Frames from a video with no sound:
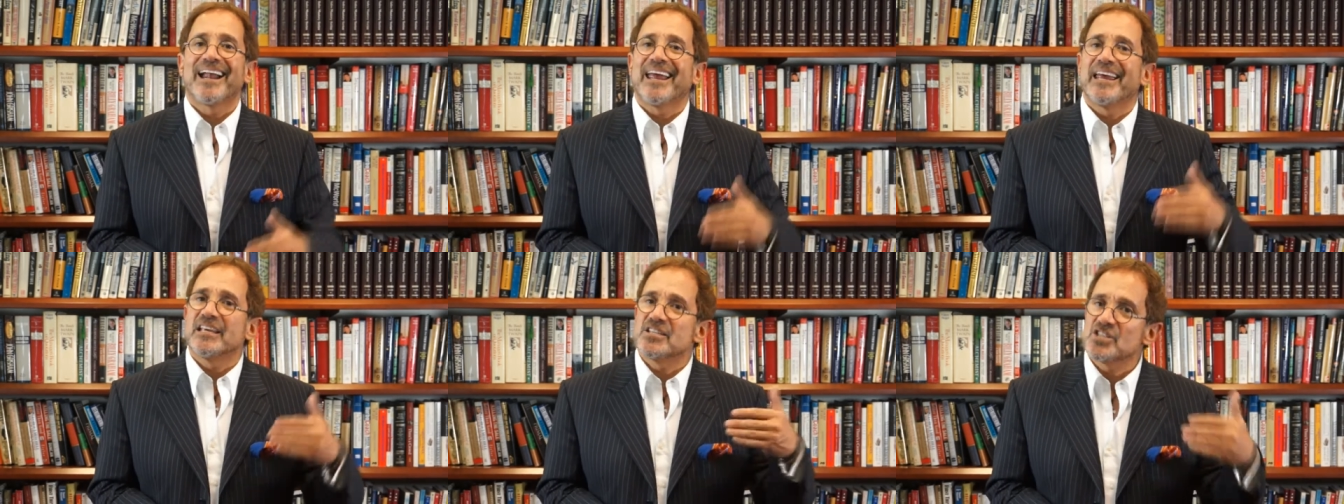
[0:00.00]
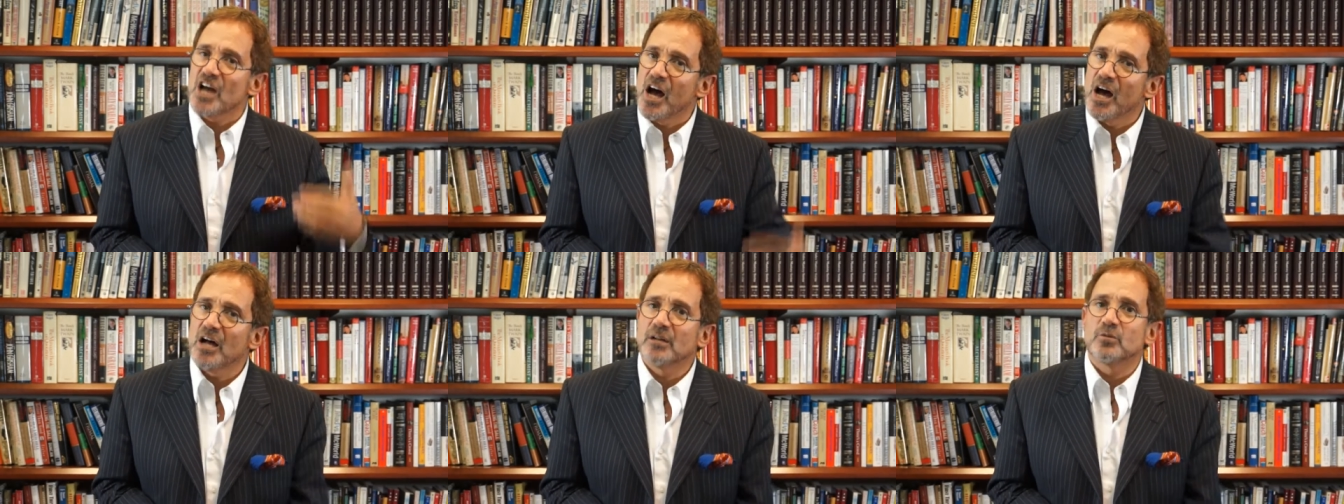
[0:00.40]
is
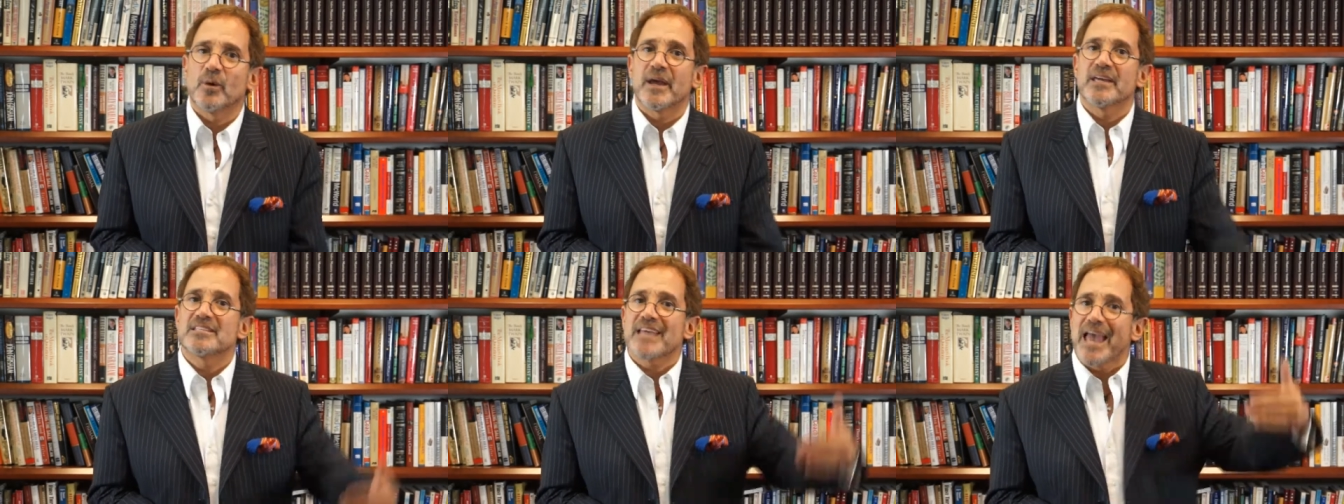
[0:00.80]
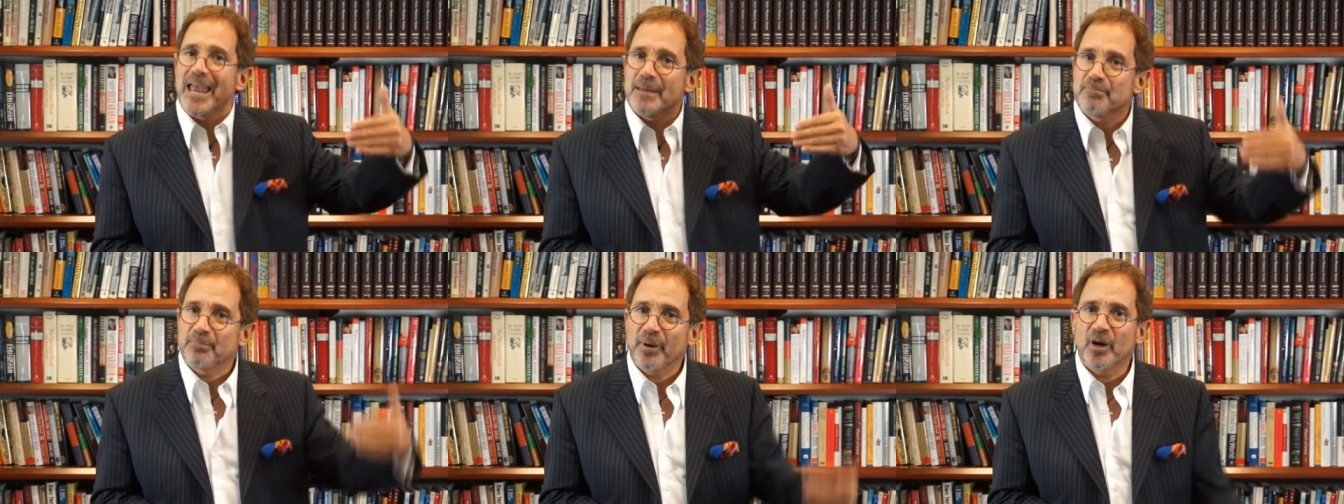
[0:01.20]
always
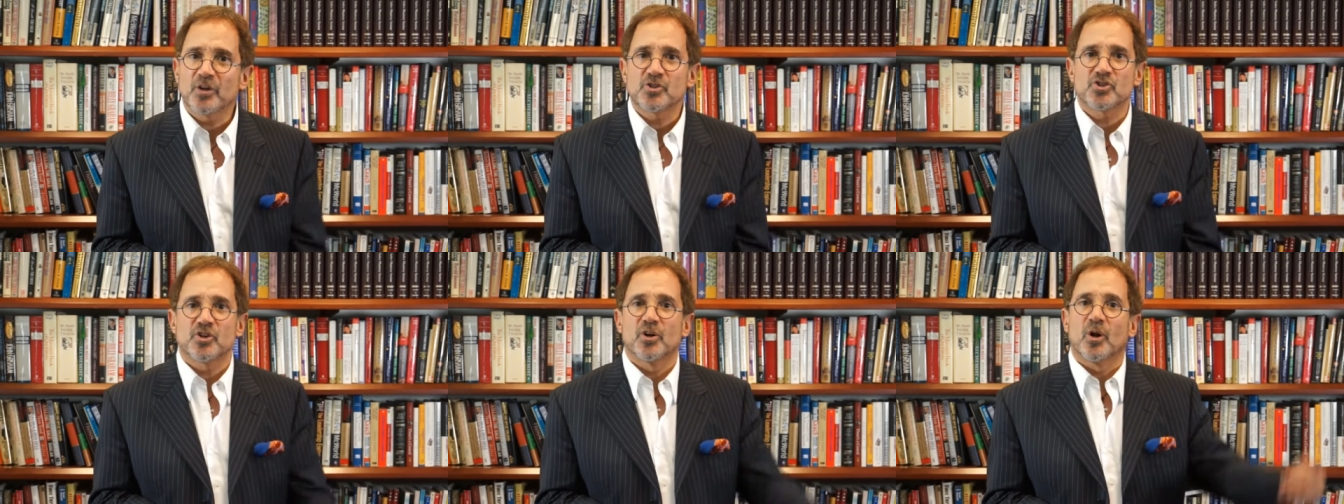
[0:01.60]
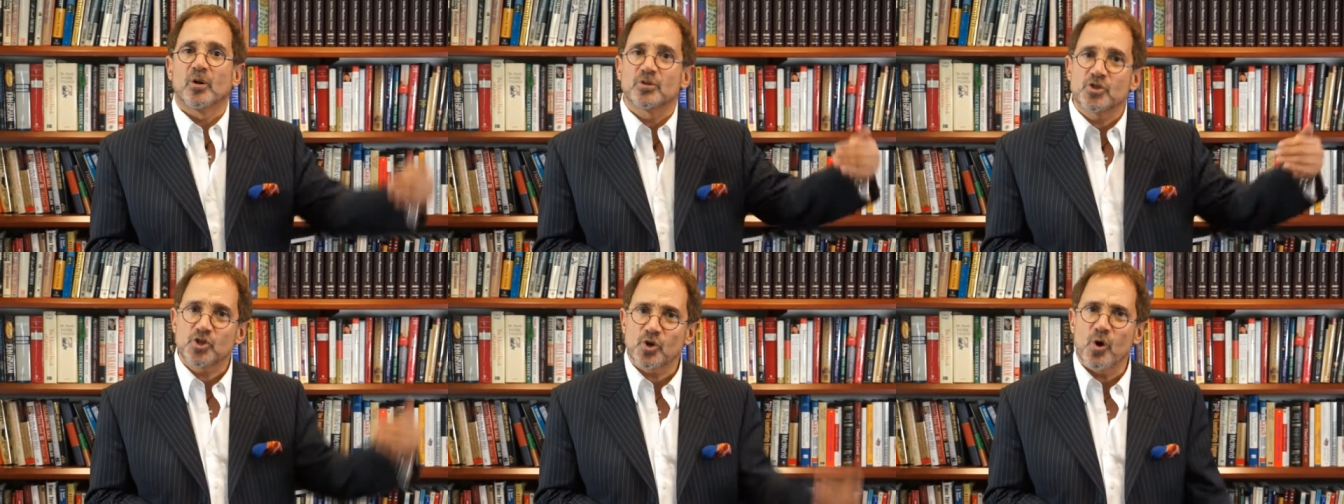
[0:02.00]
a
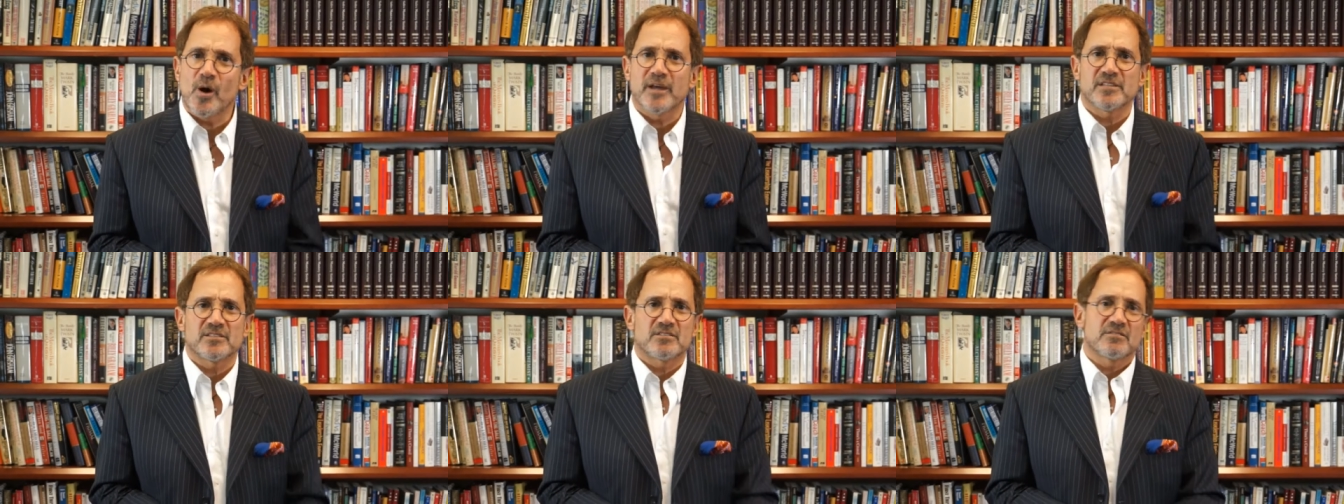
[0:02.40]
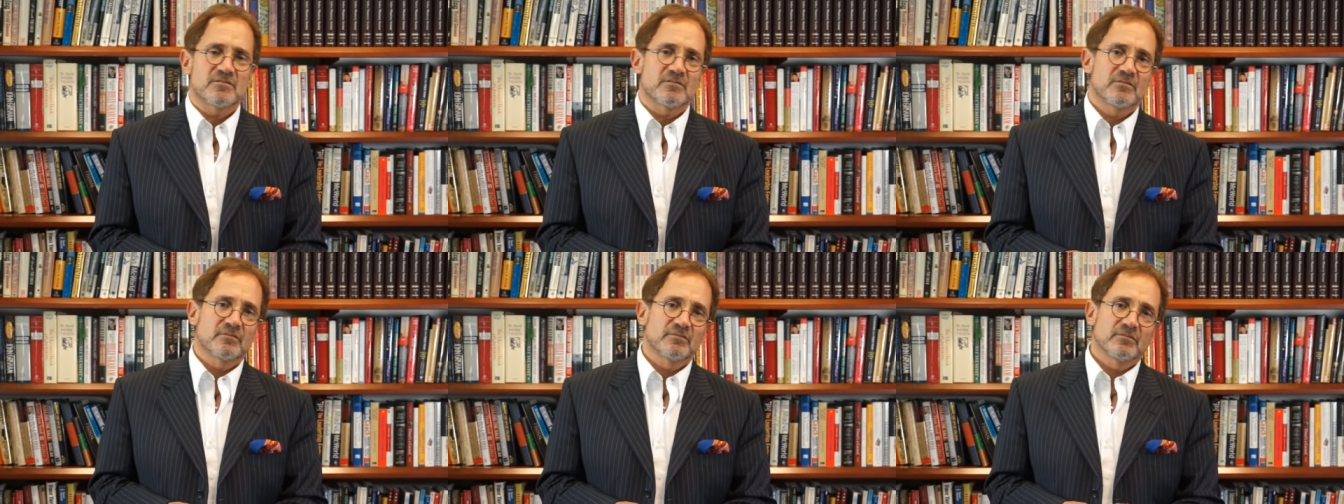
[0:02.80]
personal
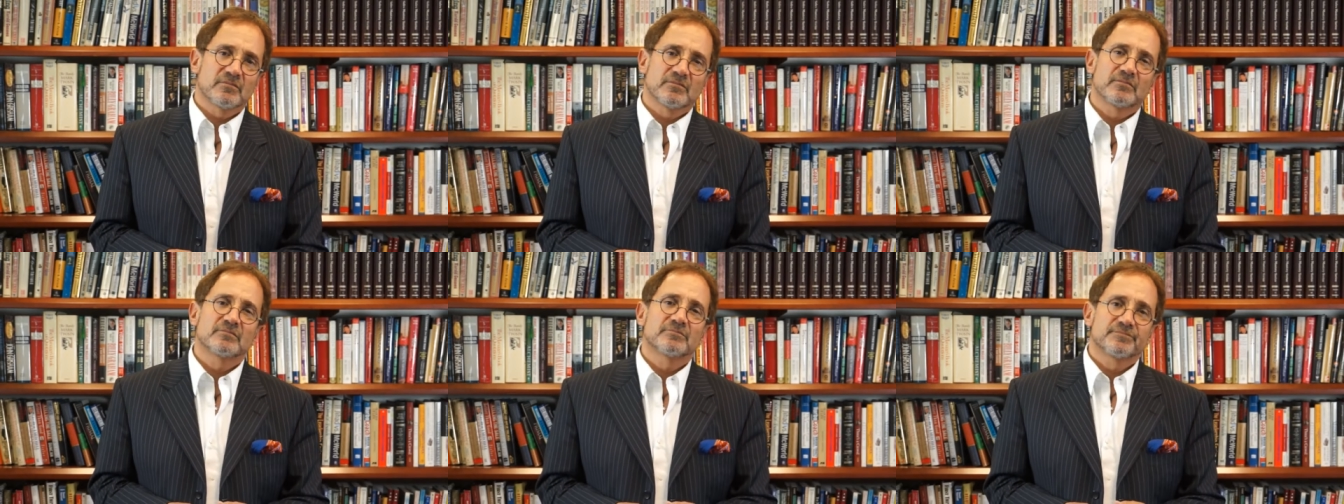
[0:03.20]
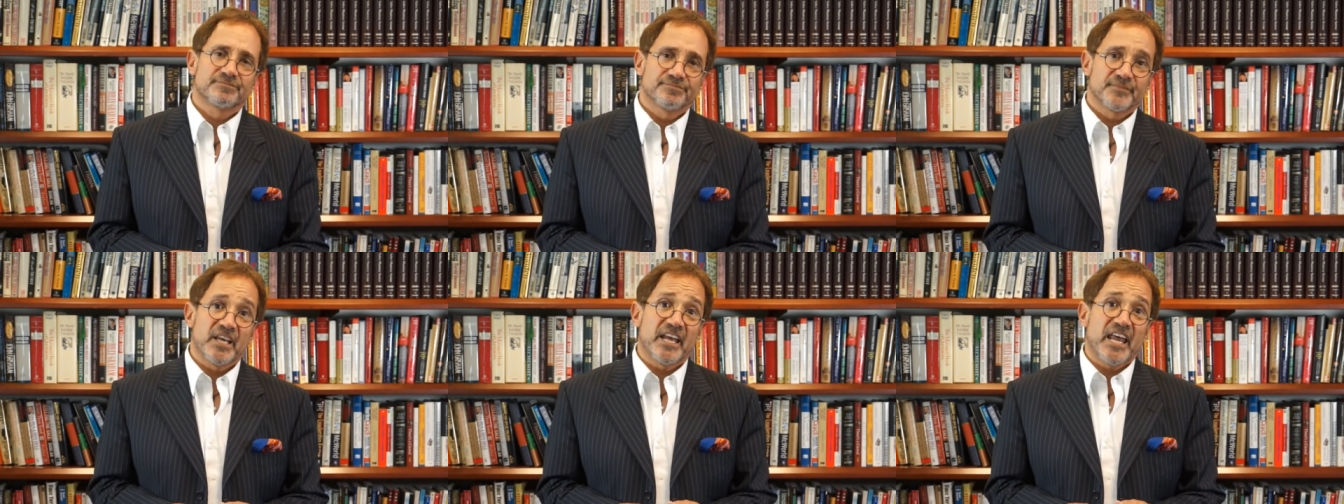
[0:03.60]
choice.
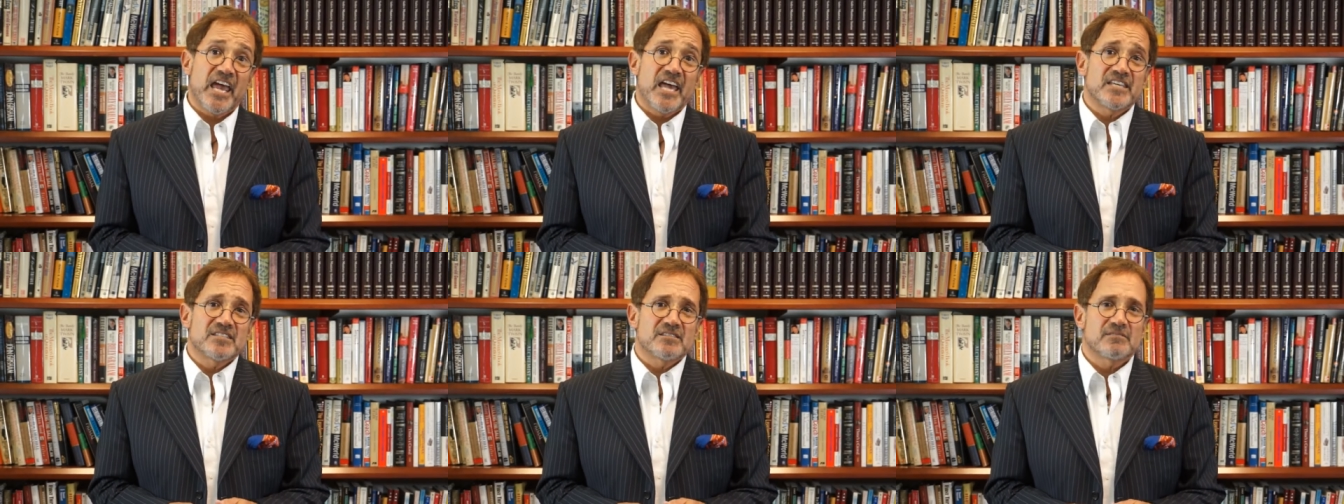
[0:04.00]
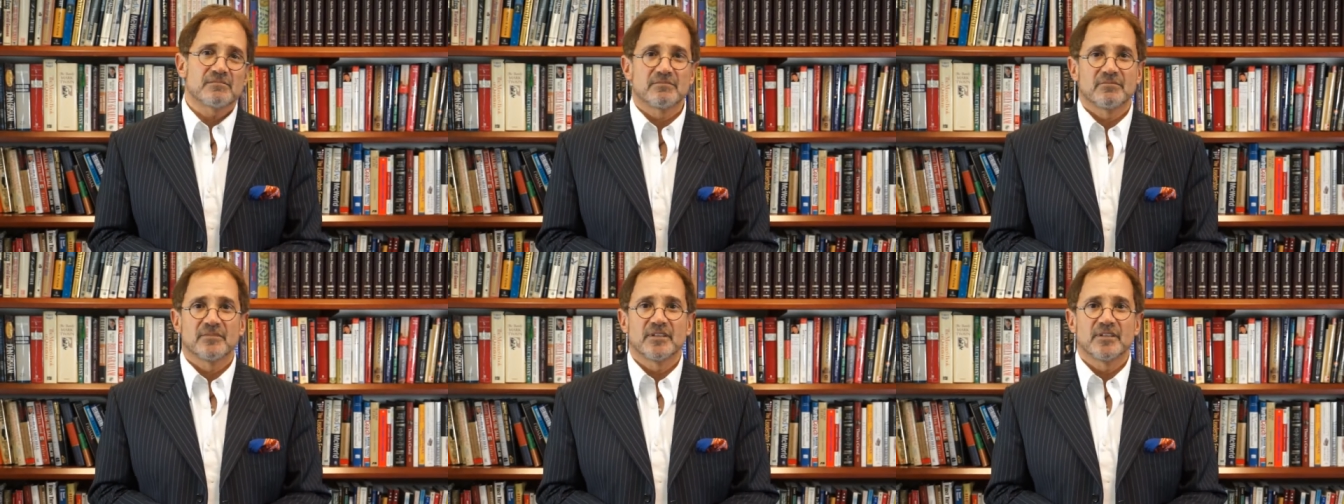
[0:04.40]
It is.